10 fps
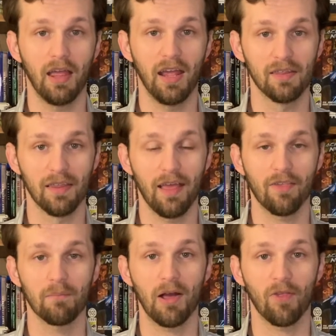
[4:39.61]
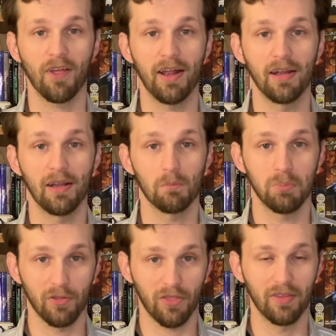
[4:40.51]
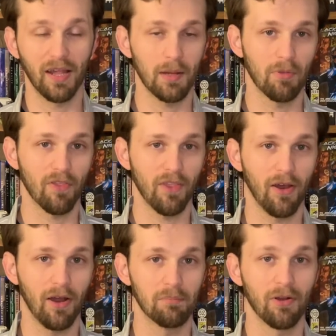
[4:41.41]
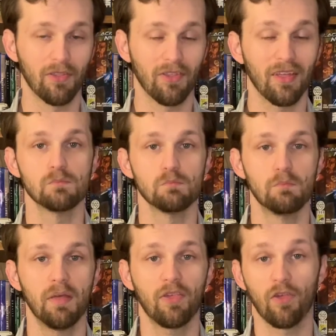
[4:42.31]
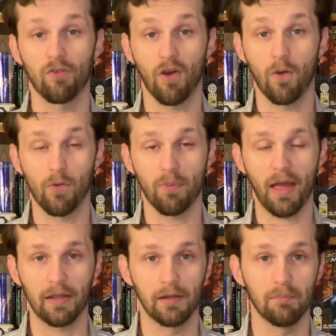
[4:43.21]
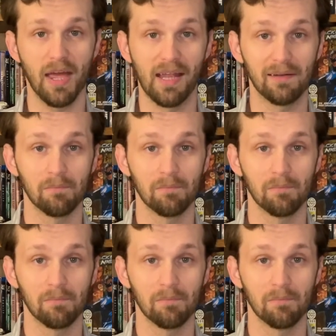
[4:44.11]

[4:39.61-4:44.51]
and lays him outside and puts the diamonds there and puts Mrs. Jones back into bed.